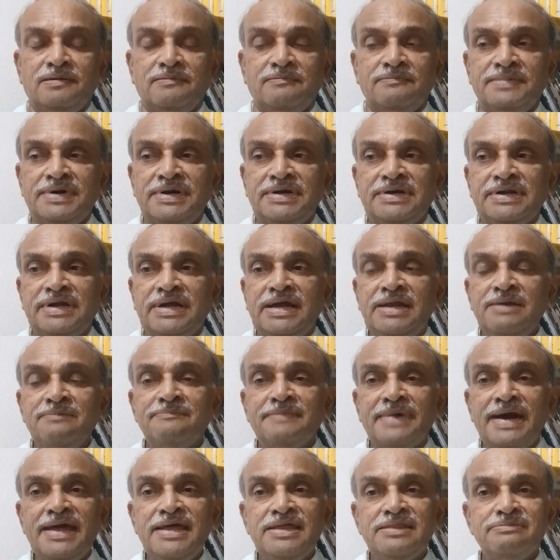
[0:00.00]
But in
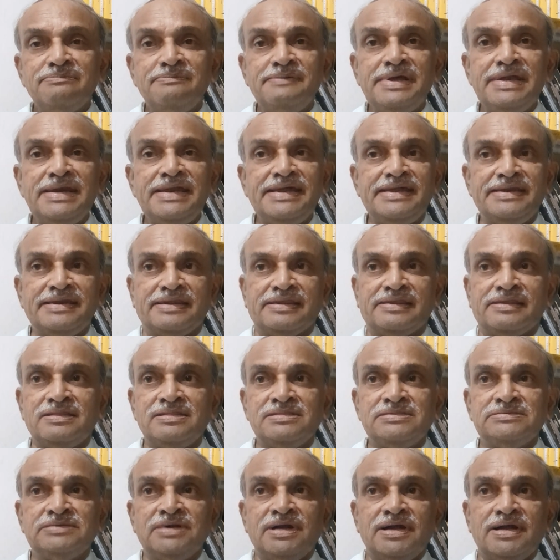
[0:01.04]
my experience,
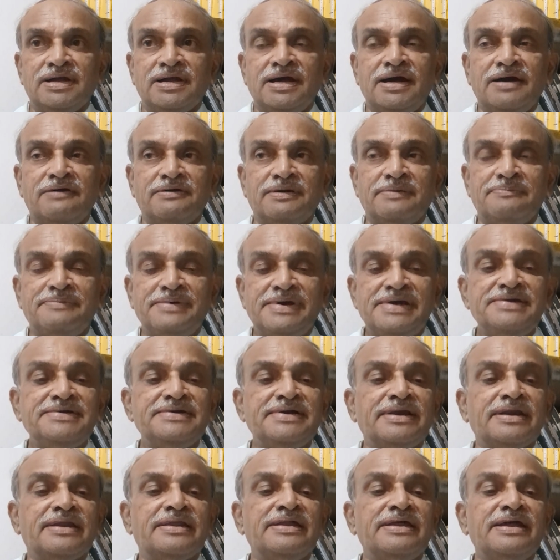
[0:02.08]
our
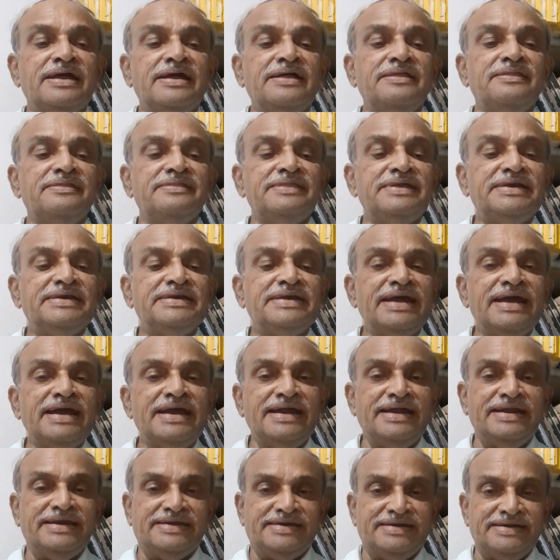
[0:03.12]
patients
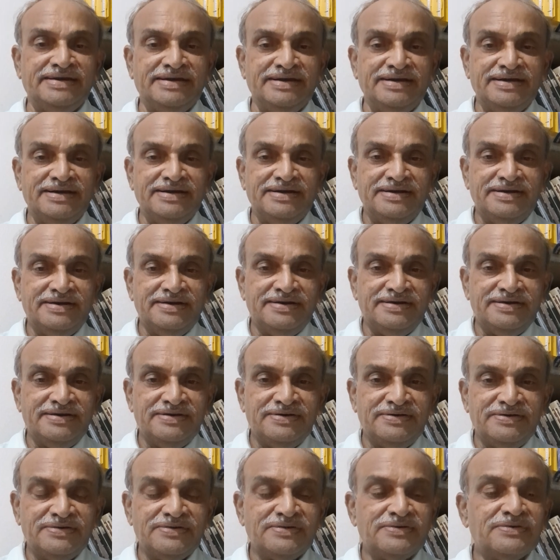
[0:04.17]
hesitate
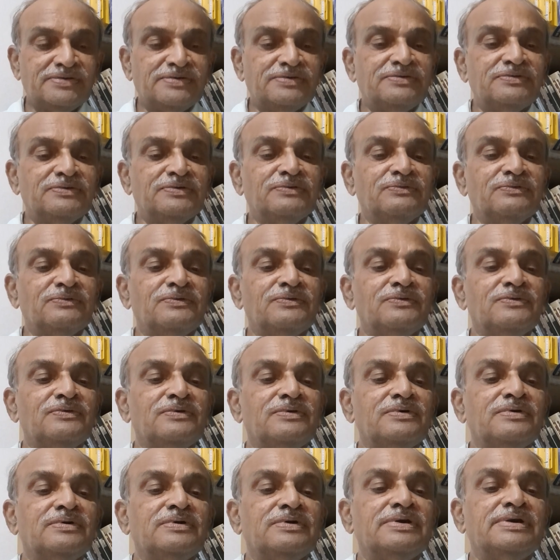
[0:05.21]
to
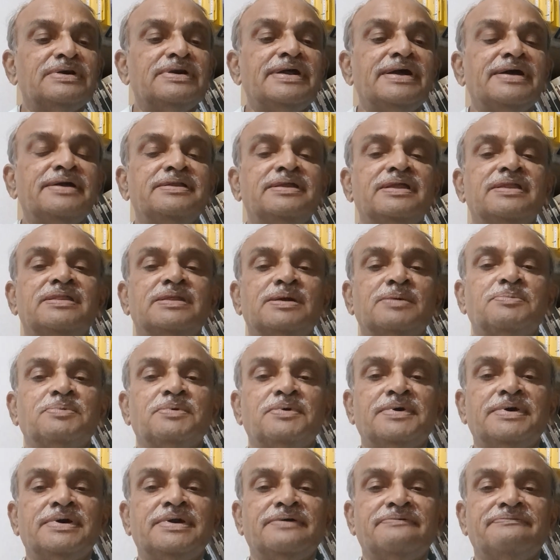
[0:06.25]
take the
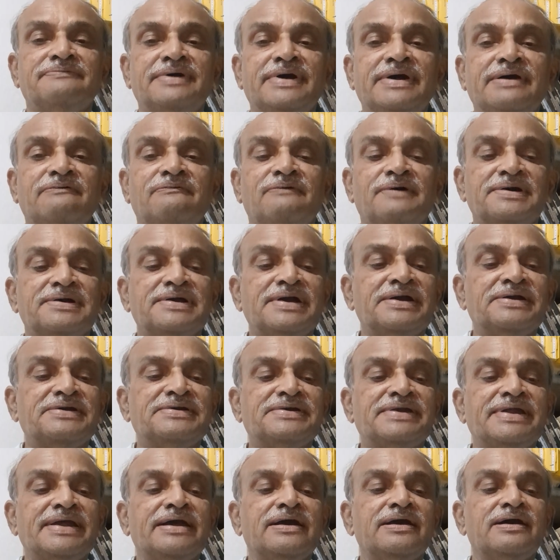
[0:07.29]
support of a walking
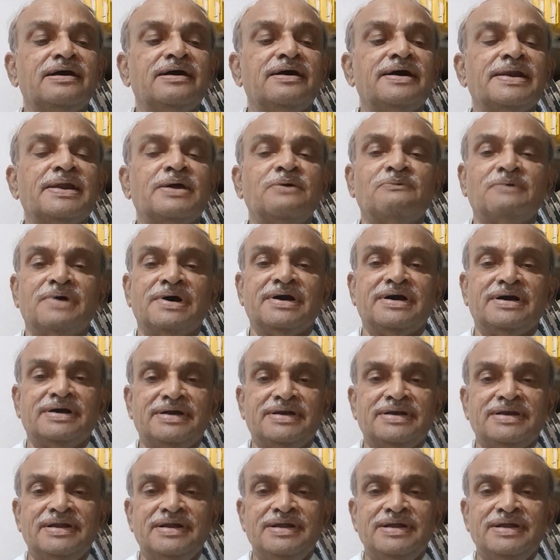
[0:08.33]
stick or a walker